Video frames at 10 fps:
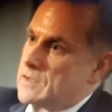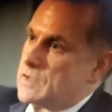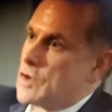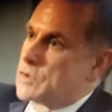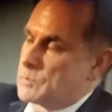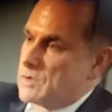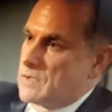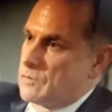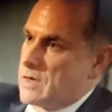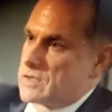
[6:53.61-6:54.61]
then those
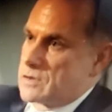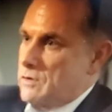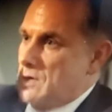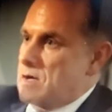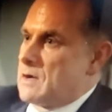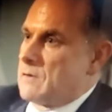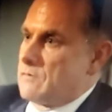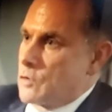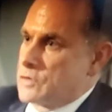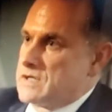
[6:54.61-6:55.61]
proliferate. So
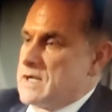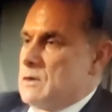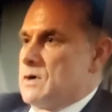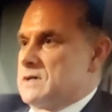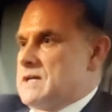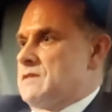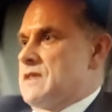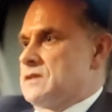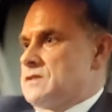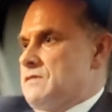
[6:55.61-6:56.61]
4G network,
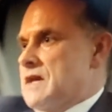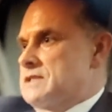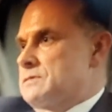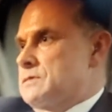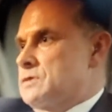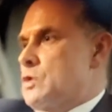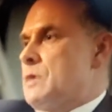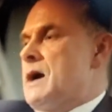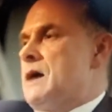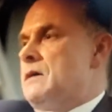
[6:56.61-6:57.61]
10,000 devices per
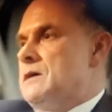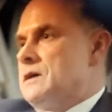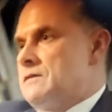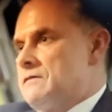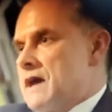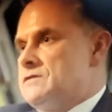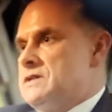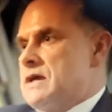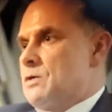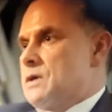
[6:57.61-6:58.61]
square mile.
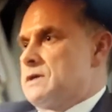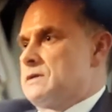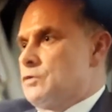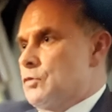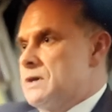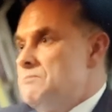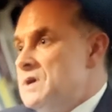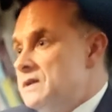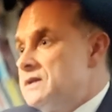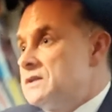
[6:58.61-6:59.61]
5G network, 3
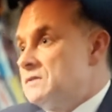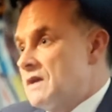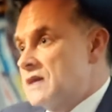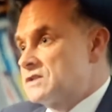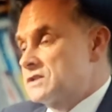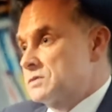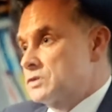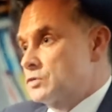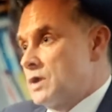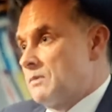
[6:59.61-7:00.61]
million devices
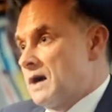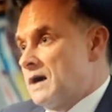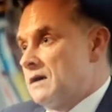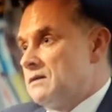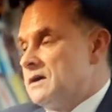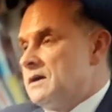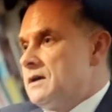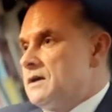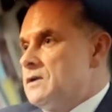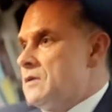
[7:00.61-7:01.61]
per square mile.
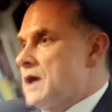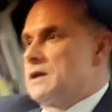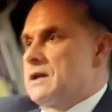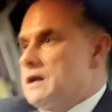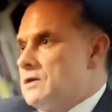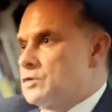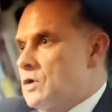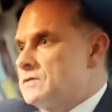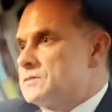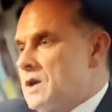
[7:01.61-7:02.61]
You're not going to carry
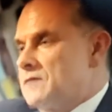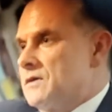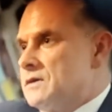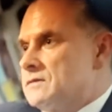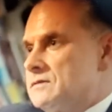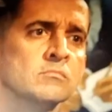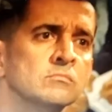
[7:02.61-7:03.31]
12 smartphones.